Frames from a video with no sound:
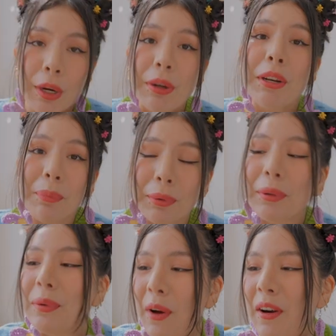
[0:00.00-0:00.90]
green and
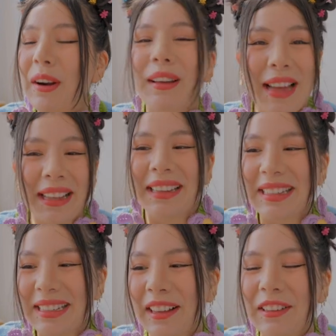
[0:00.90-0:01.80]
blue are
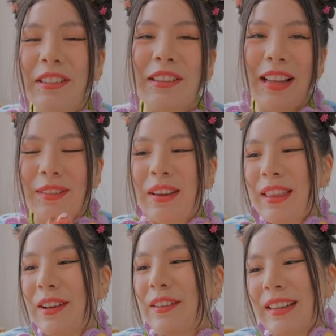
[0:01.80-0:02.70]
analogous colors, so that's why
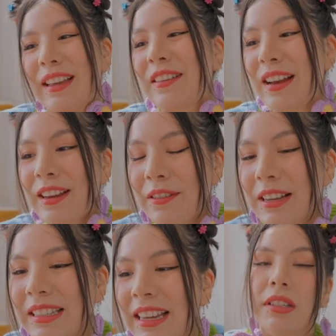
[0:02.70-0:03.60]
they go together
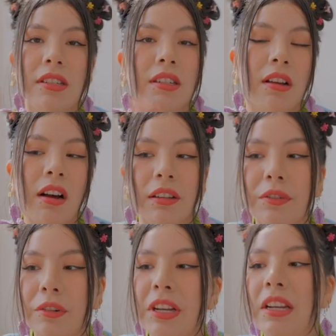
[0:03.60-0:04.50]
anyways. Since it's
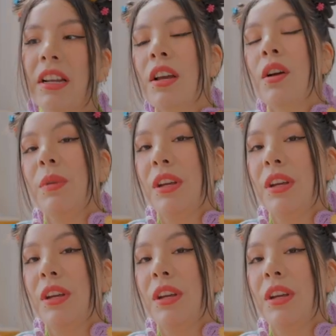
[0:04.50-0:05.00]
olive green, we